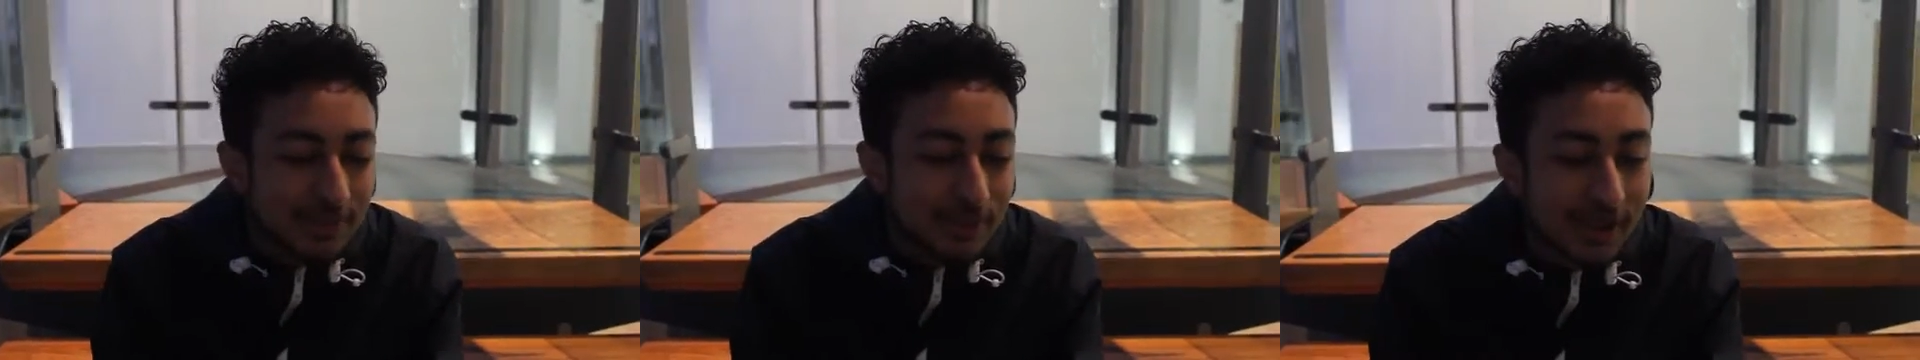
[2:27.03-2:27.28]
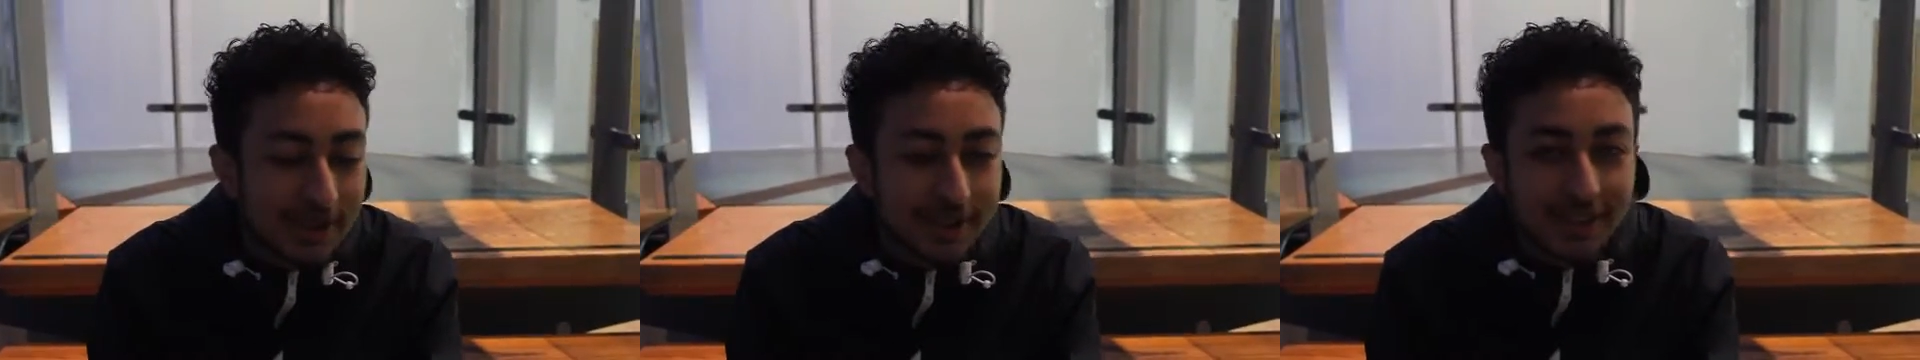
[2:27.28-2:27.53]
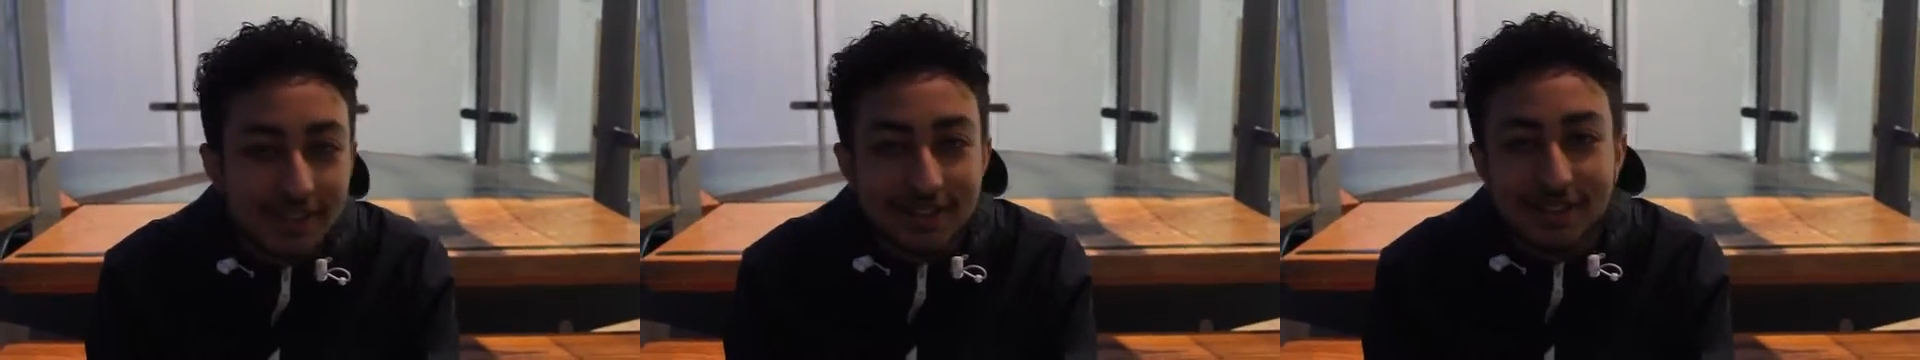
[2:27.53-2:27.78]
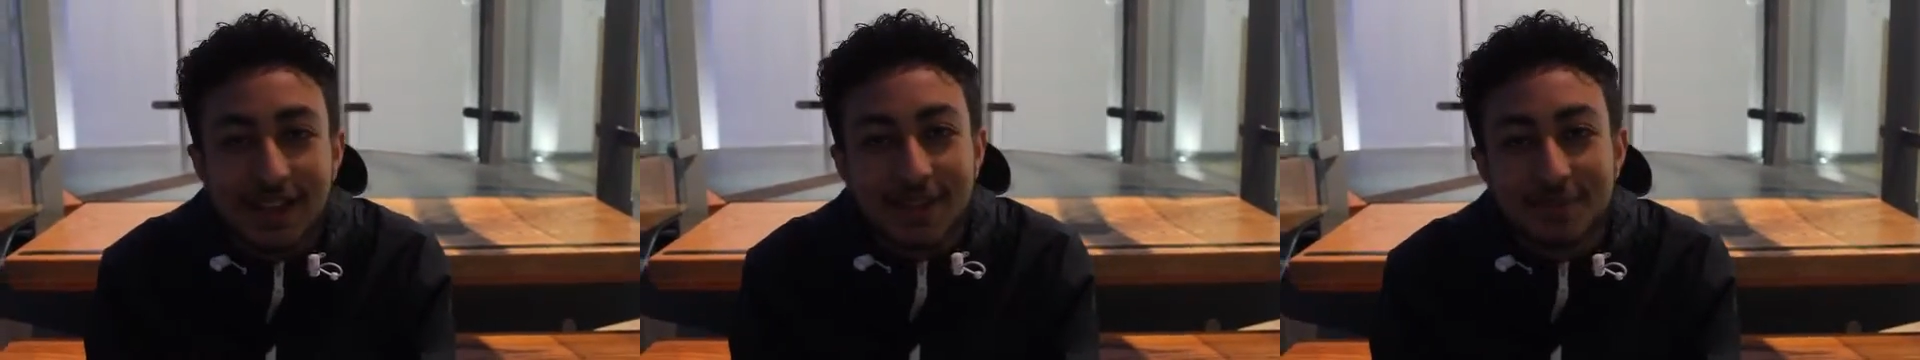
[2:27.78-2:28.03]
pay attention
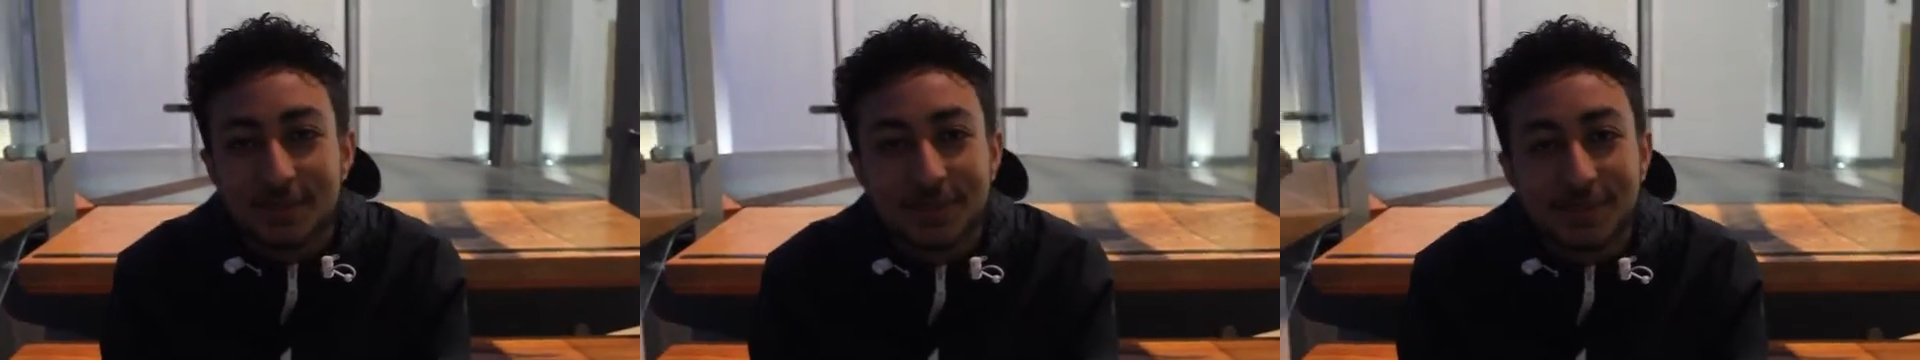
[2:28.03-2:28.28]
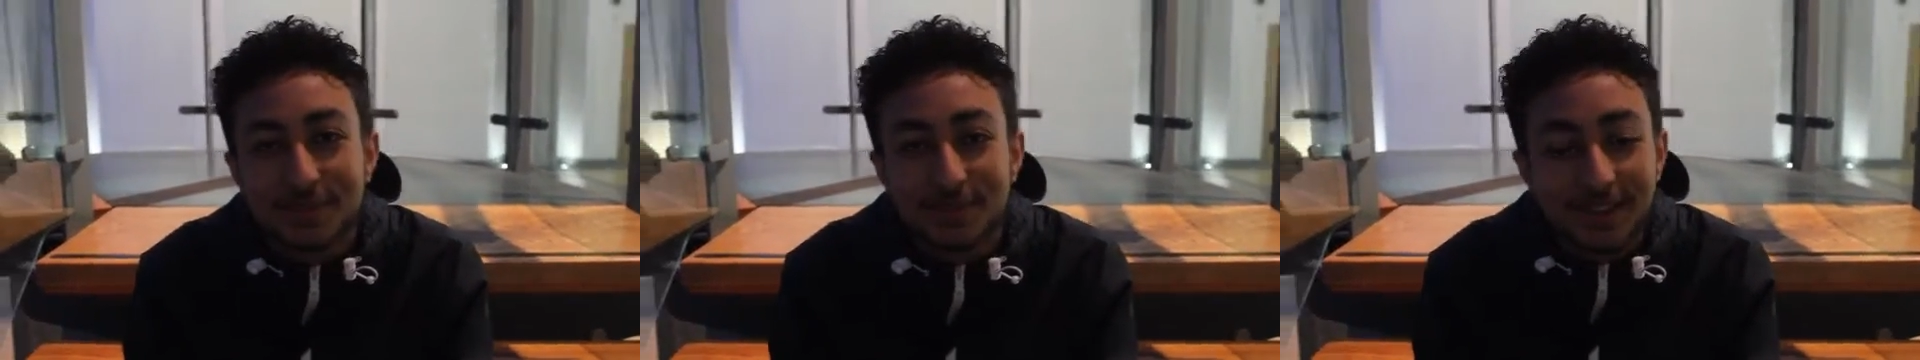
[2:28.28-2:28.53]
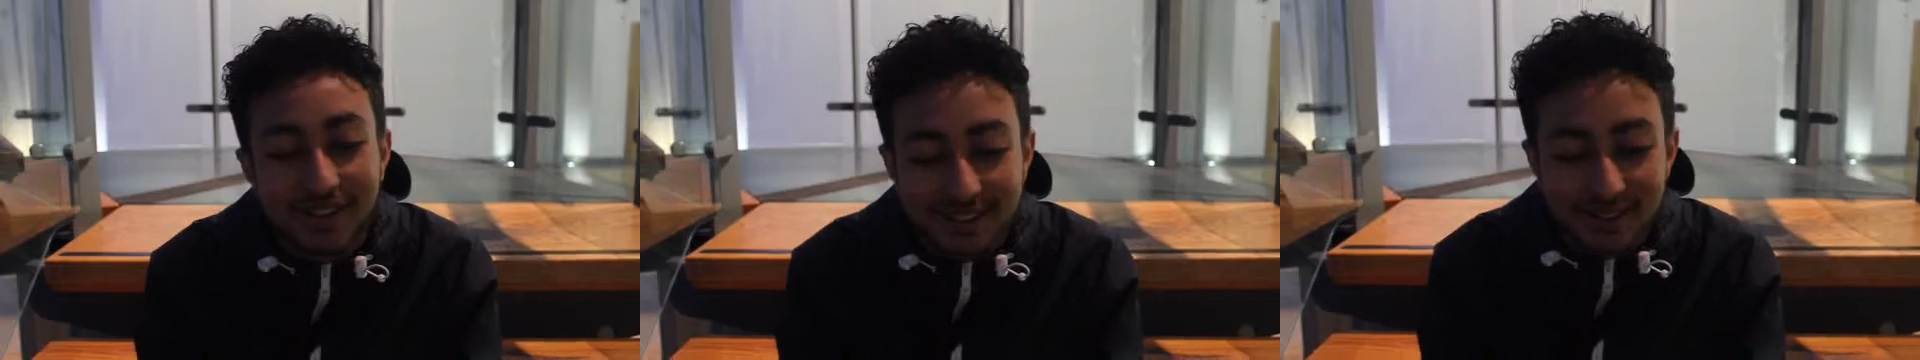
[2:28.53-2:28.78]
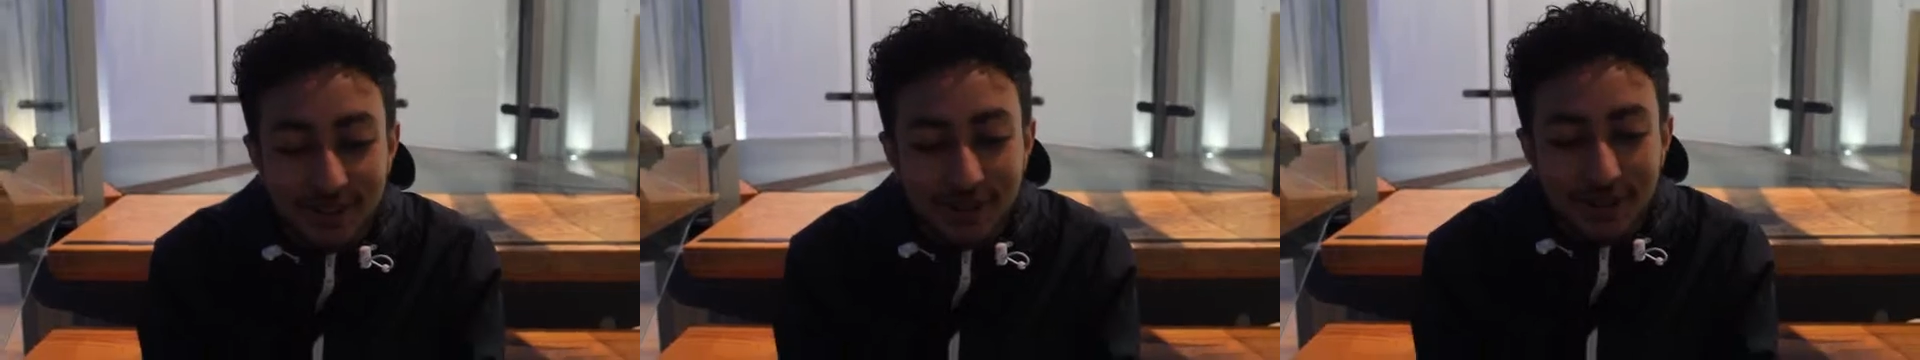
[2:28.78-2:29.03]
that much to British,
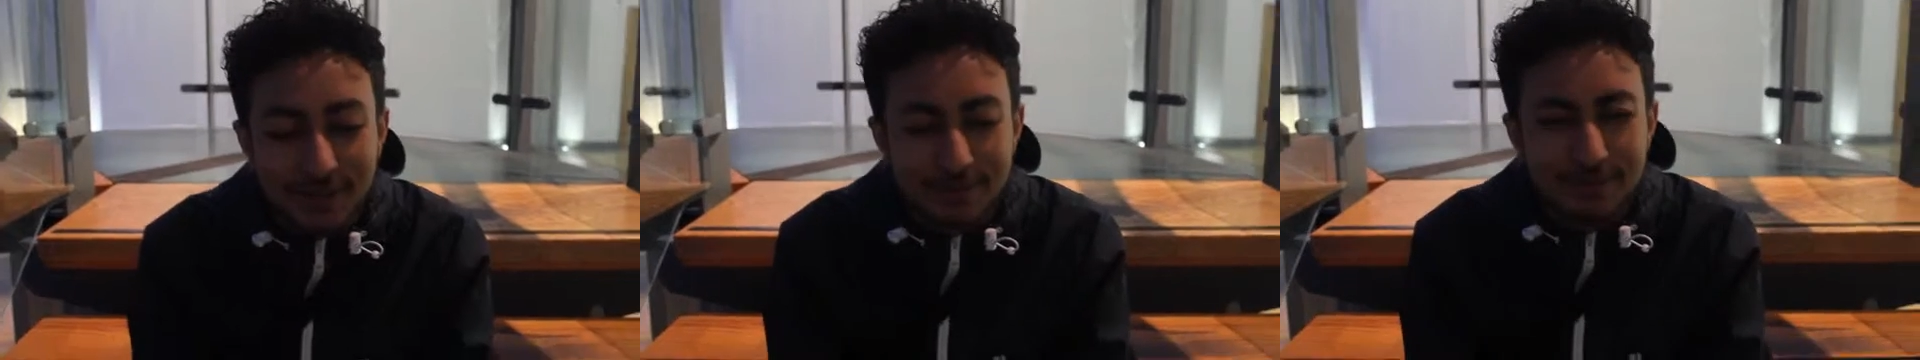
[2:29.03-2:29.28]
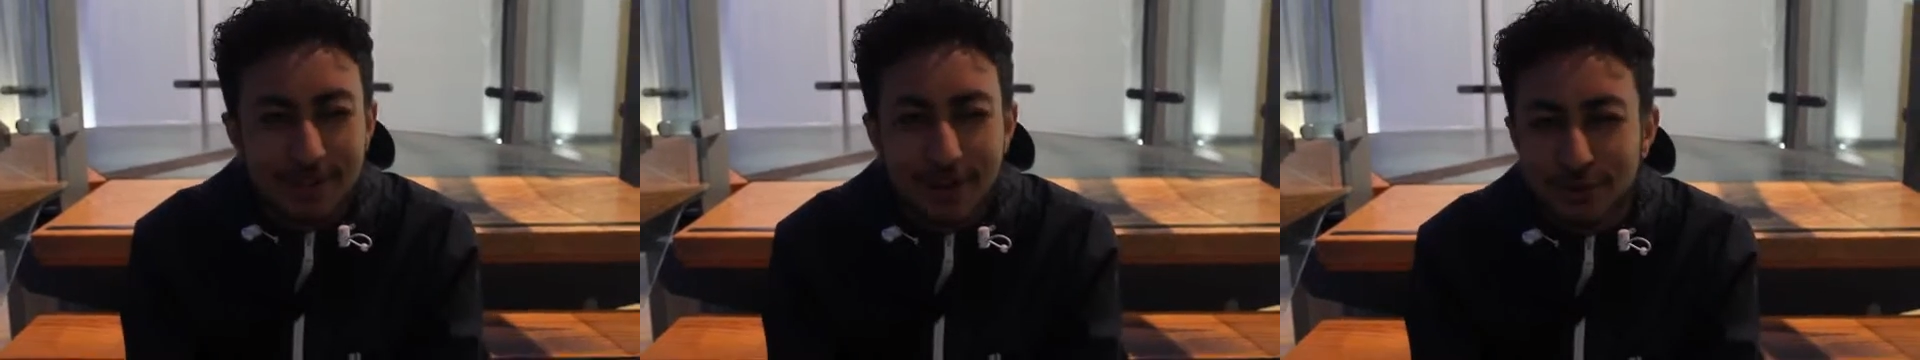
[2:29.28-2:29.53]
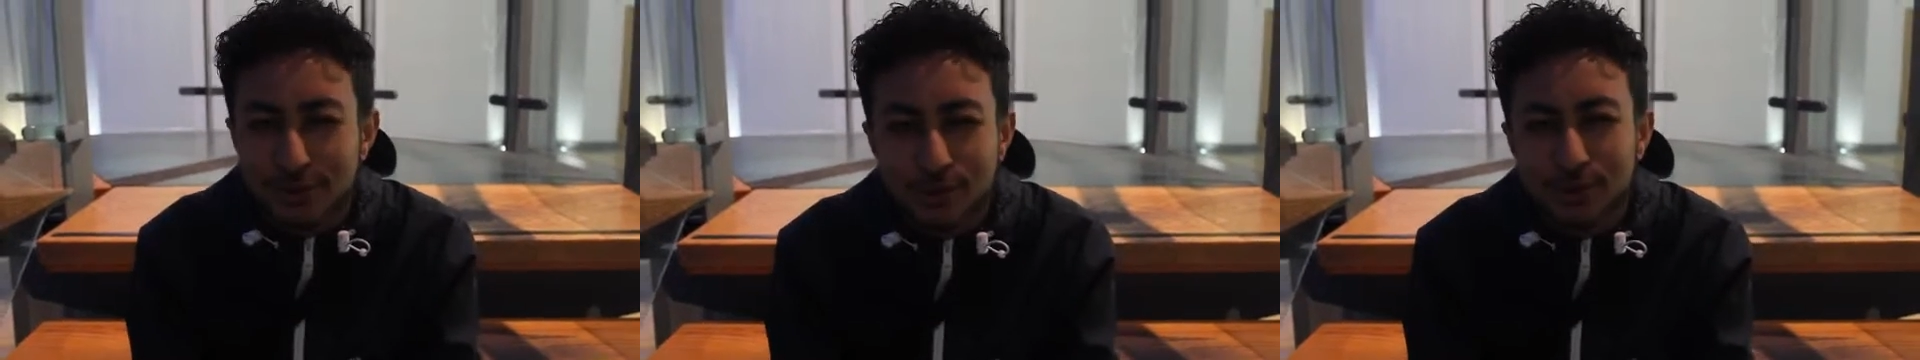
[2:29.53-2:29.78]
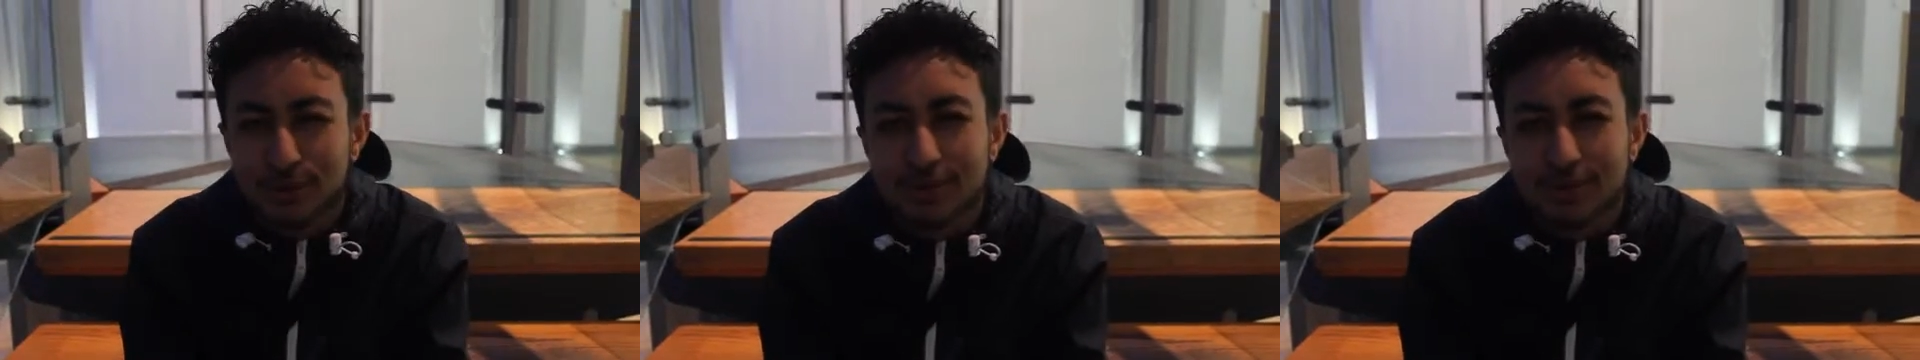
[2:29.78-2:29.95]
so um, I don't know.